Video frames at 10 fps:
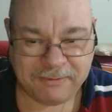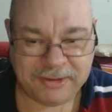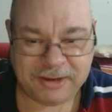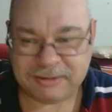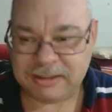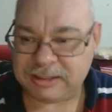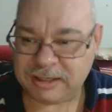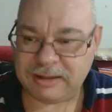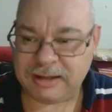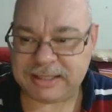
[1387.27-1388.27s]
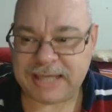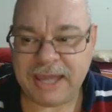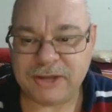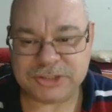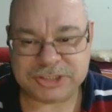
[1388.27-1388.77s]
like a
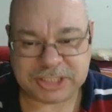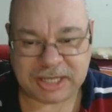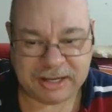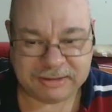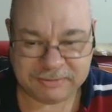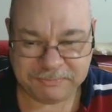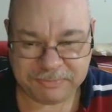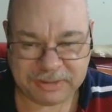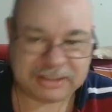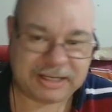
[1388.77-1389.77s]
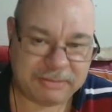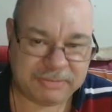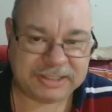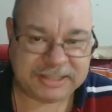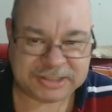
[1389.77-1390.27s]
chaos shard. Okay,
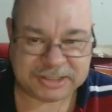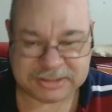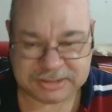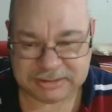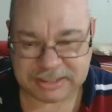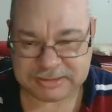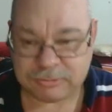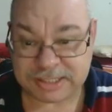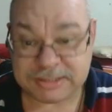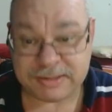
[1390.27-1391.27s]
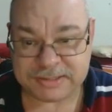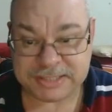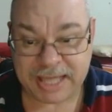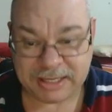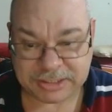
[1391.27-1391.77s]
admittedly that's a
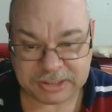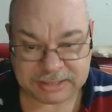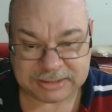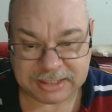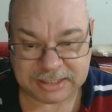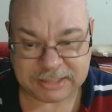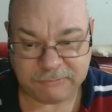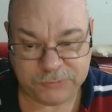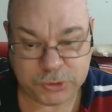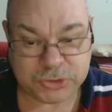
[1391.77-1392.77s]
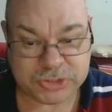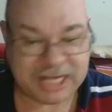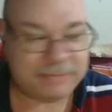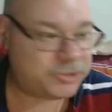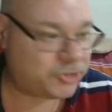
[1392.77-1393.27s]
dagger, so that confuses
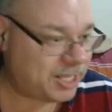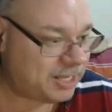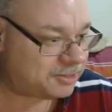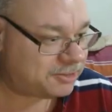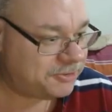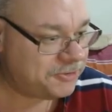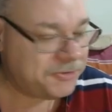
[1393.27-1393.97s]
enemies on a hit.